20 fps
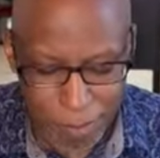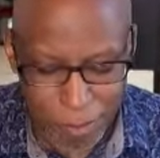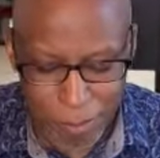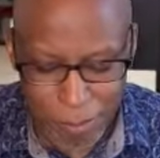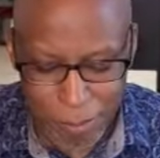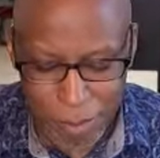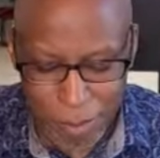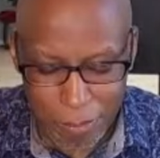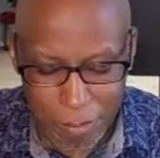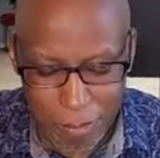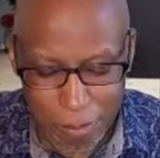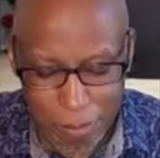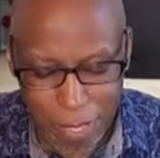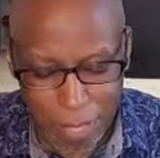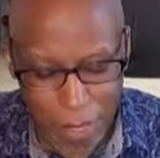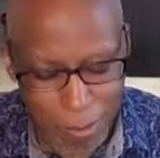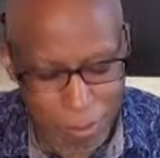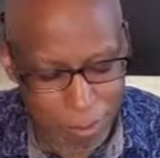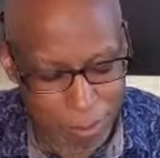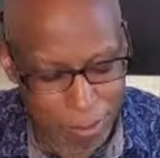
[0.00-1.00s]
You remember the
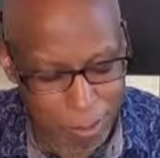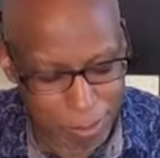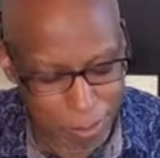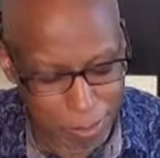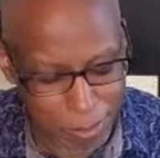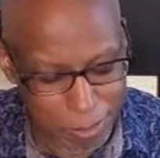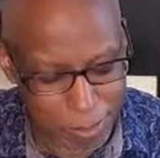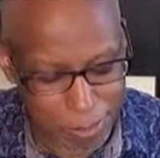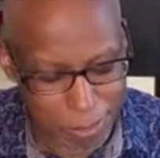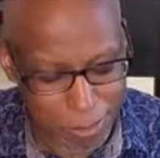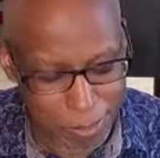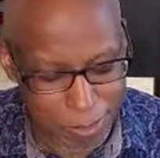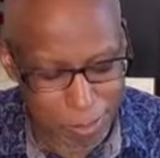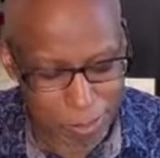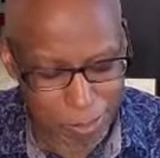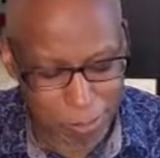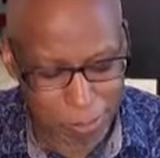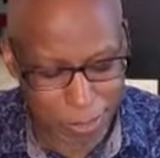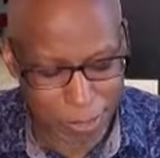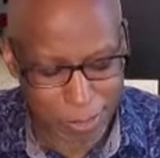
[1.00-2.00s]
parable of the two
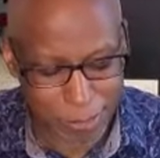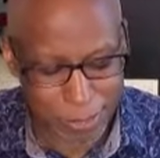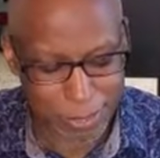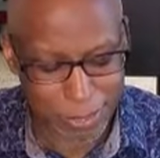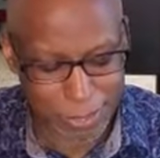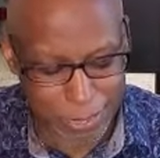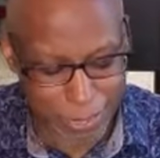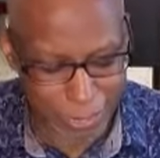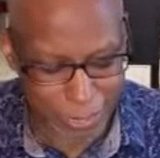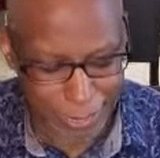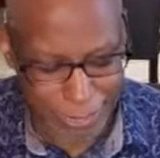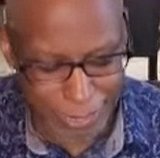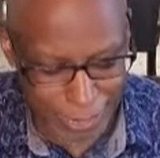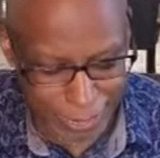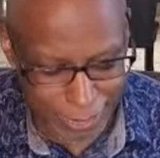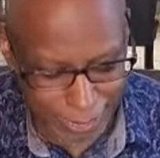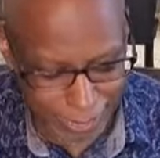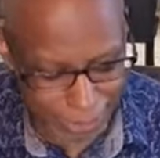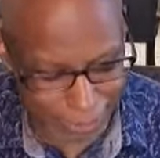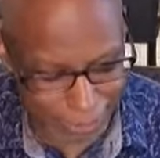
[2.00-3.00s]
sons, where
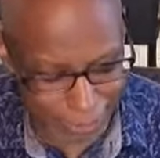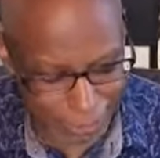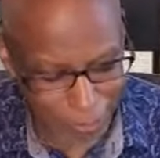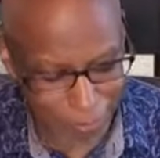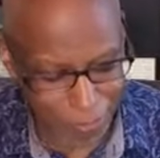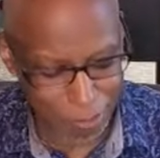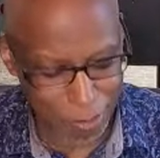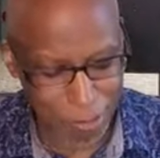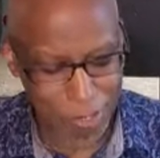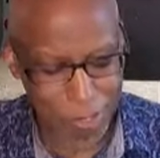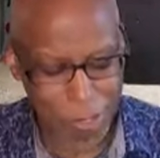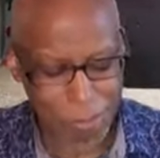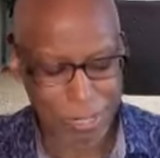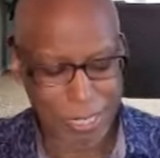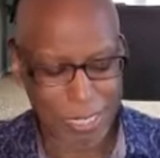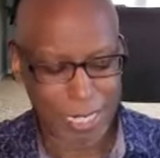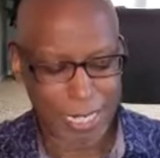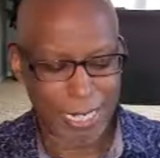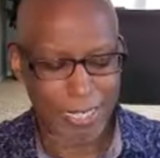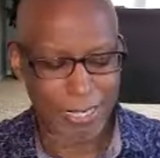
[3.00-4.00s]
mm-hmm. uh, in verse
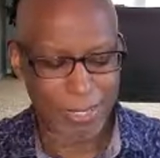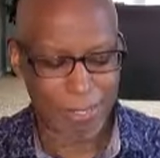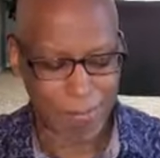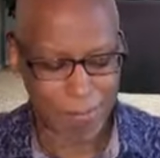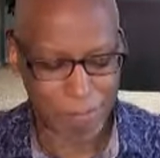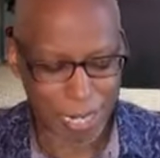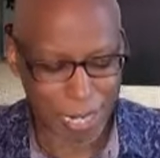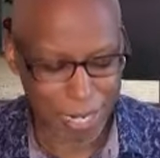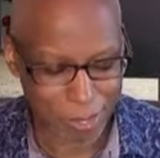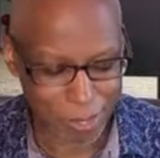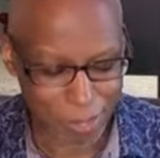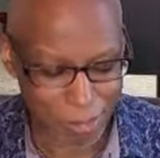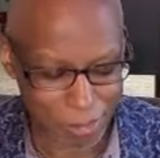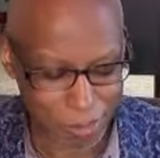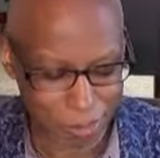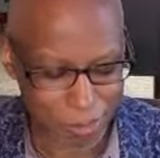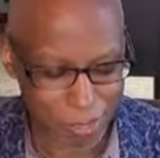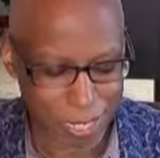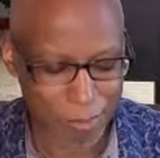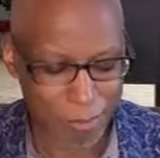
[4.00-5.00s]
28 of
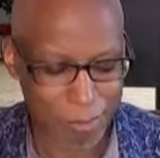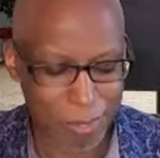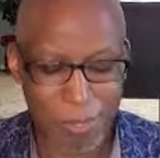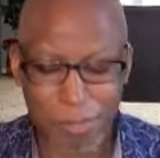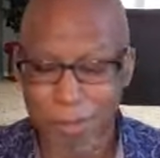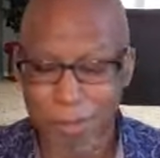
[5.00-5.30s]
Matthew chapter